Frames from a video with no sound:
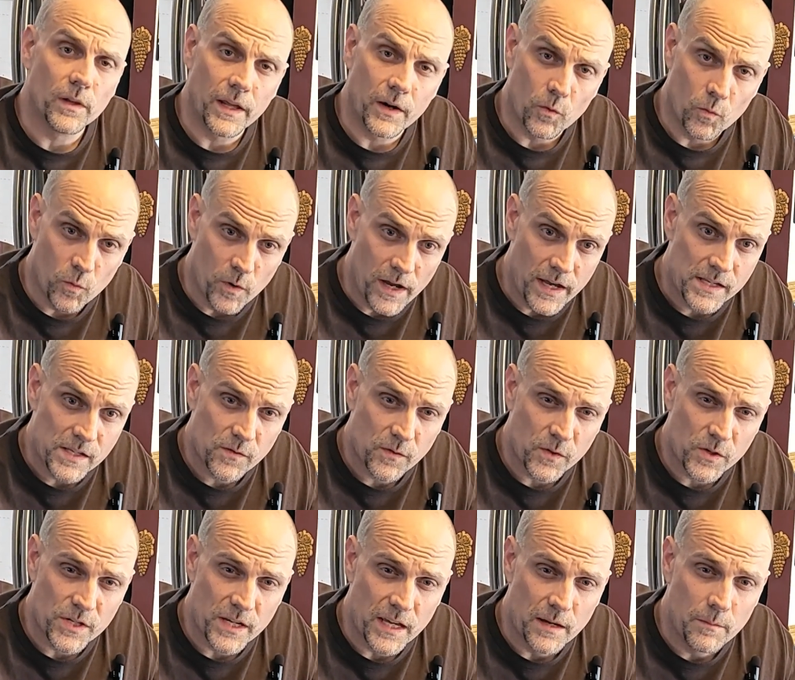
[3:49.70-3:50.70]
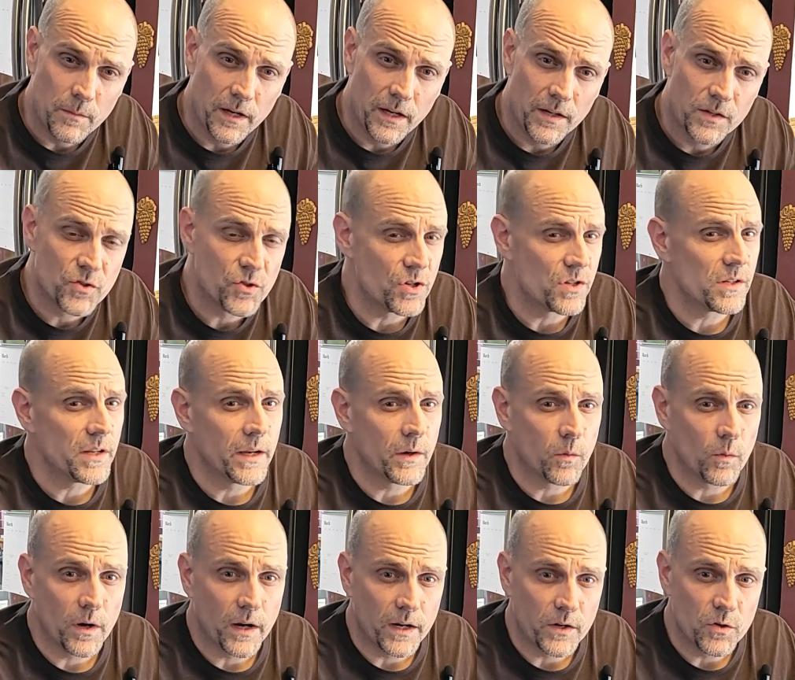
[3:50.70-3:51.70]
let it rest for 10 minutes, just
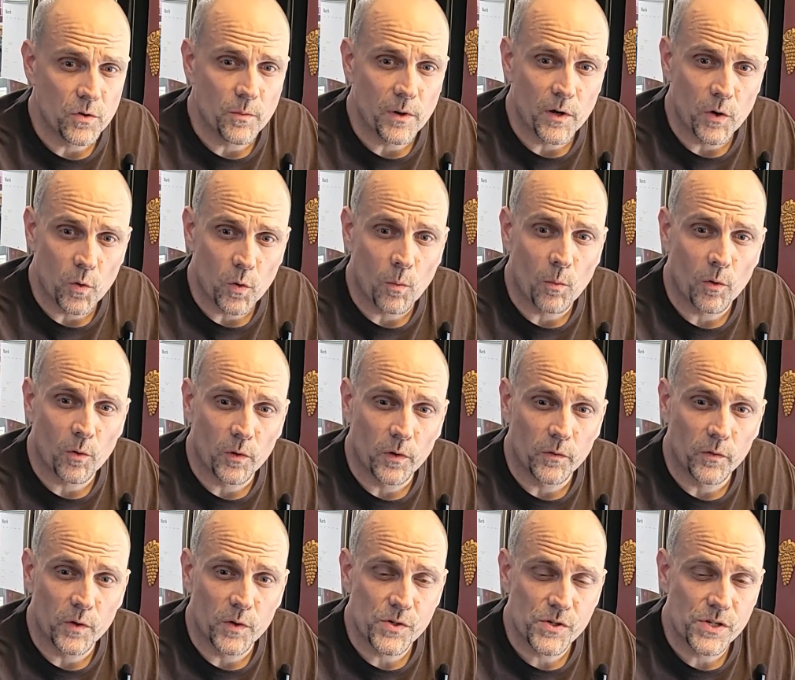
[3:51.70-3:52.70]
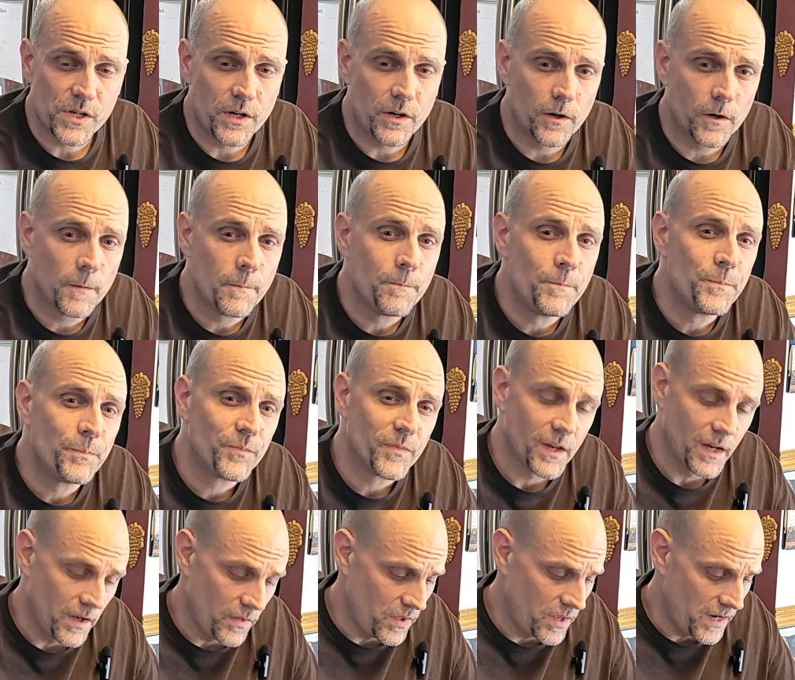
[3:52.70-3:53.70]
like when I do my normal reverse sear.
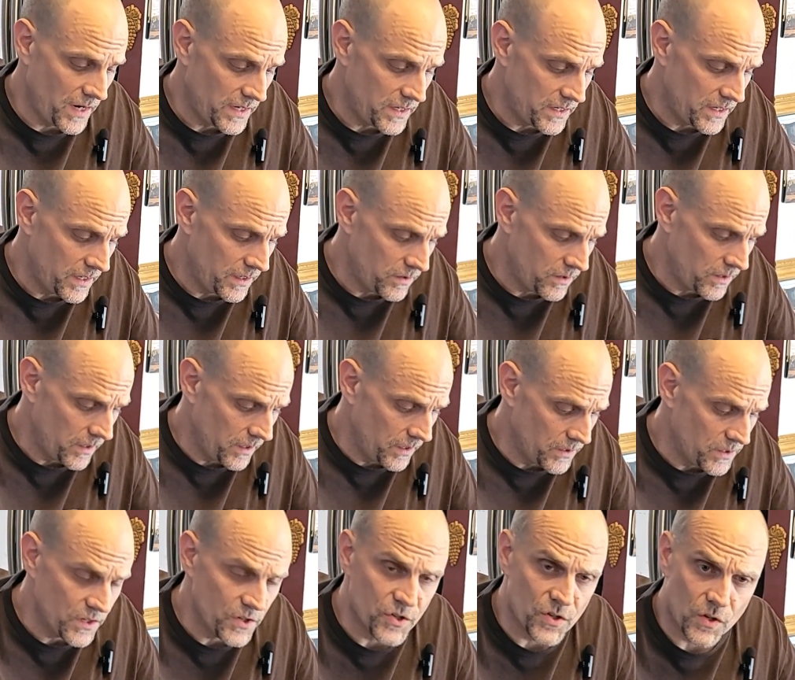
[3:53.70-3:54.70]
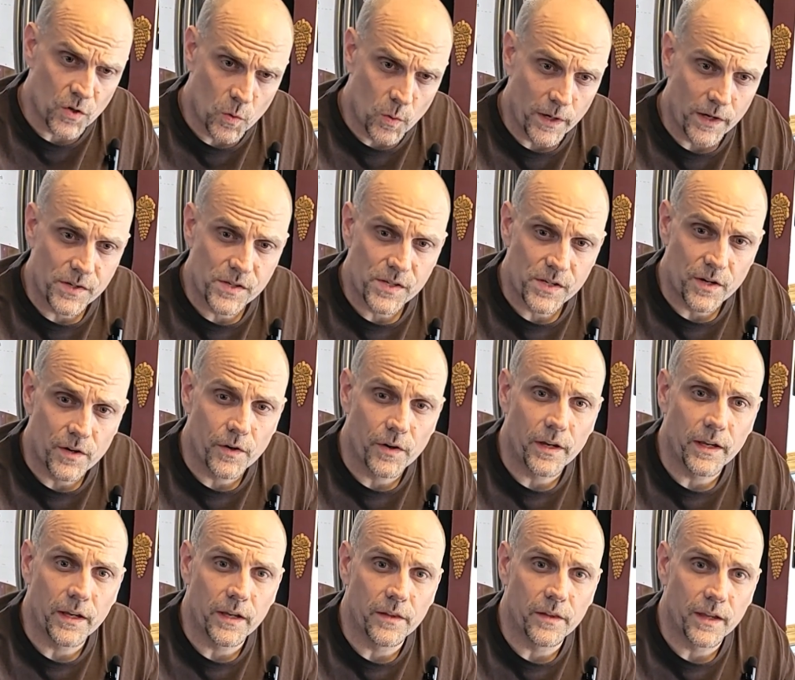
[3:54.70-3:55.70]
And then I did a quick sear
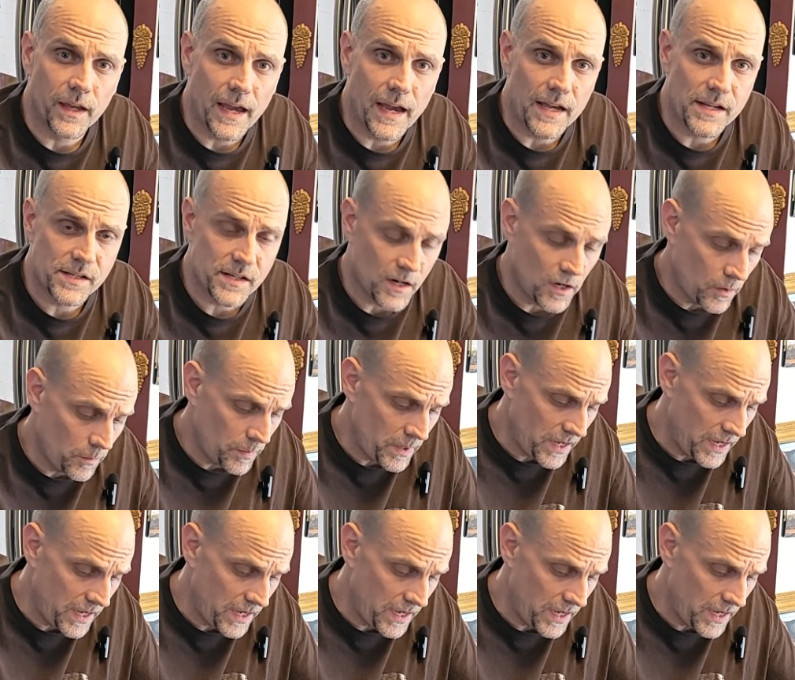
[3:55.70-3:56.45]
in the cast iron